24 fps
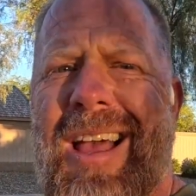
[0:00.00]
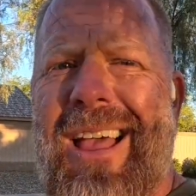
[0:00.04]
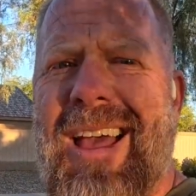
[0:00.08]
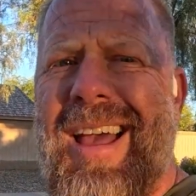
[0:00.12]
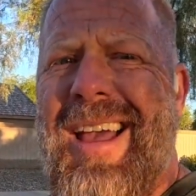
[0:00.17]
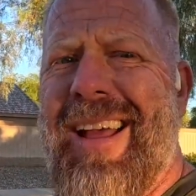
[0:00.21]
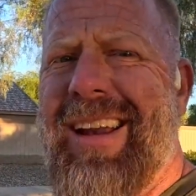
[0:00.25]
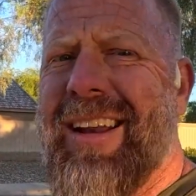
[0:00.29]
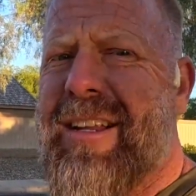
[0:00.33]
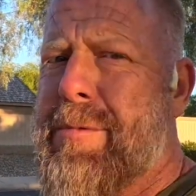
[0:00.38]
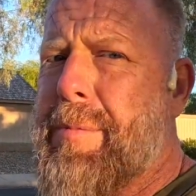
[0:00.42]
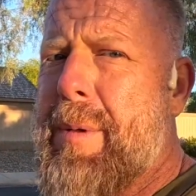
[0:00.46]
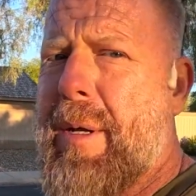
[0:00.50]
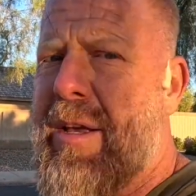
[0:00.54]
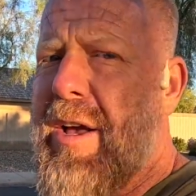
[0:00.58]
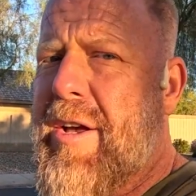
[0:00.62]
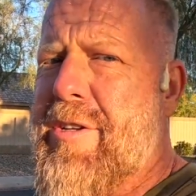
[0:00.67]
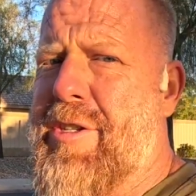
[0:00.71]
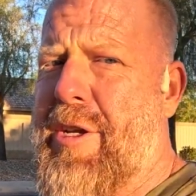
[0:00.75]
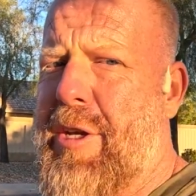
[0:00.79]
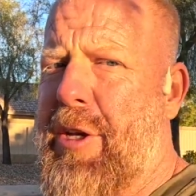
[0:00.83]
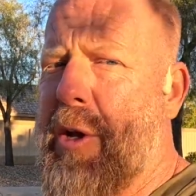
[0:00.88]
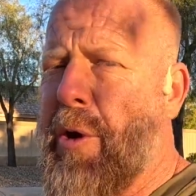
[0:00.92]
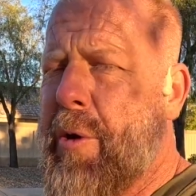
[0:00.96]
it is because
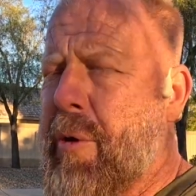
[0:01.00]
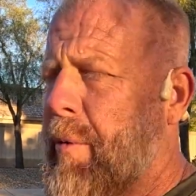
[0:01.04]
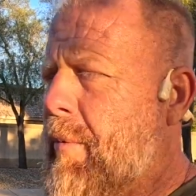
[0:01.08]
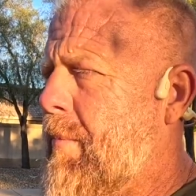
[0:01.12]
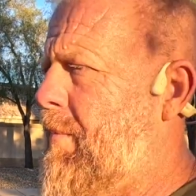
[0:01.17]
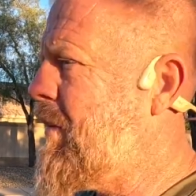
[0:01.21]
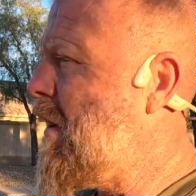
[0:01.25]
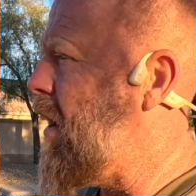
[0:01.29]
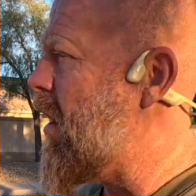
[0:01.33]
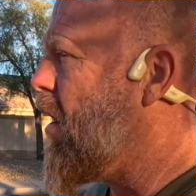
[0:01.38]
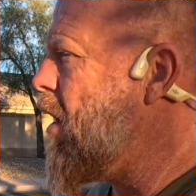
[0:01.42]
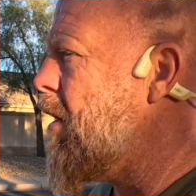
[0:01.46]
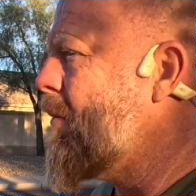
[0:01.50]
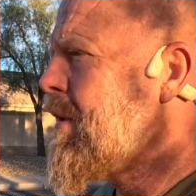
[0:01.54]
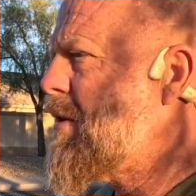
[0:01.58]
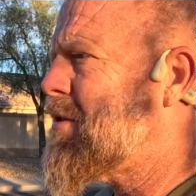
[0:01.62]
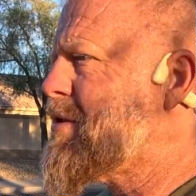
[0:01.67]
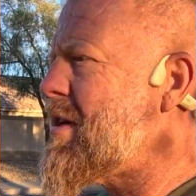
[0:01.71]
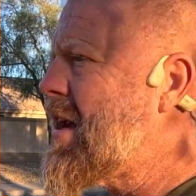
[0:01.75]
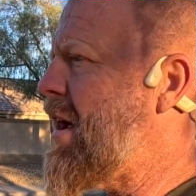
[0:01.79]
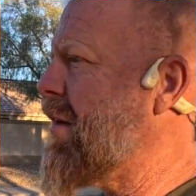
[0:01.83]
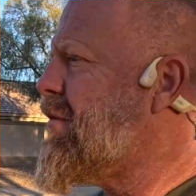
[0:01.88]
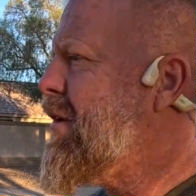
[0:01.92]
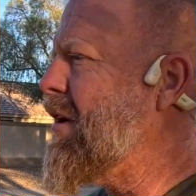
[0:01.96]
of you, almost
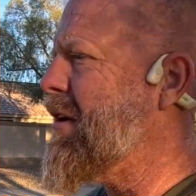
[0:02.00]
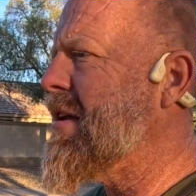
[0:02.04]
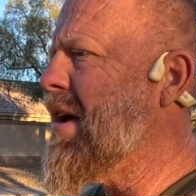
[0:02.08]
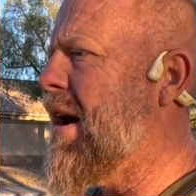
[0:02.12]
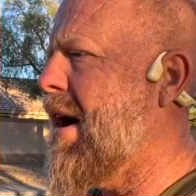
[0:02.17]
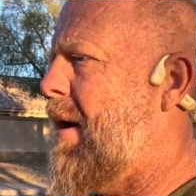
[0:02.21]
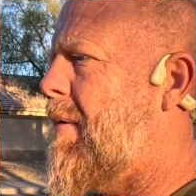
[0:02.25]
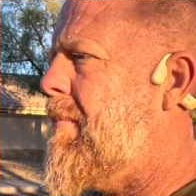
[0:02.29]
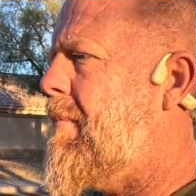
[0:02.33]
every time,